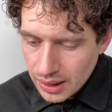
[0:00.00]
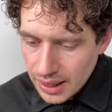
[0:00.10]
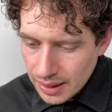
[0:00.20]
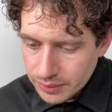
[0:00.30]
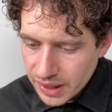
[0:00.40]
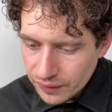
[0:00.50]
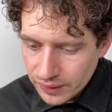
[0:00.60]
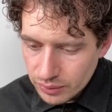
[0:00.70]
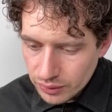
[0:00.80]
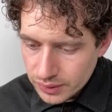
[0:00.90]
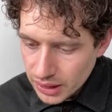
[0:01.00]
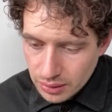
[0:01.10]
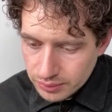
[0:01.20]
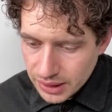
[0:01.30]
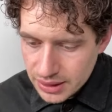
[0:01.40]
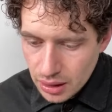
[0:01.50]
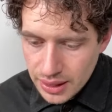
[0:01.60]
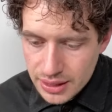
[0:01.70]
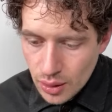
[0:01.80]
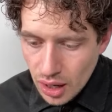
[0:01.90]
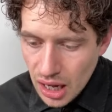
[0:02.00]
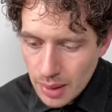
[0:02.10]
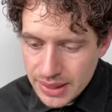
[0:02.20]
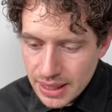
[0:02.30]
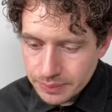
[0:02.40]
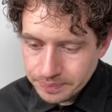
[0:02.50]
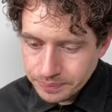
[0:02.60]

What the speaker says: Definitely, you know, there's no harm, is there?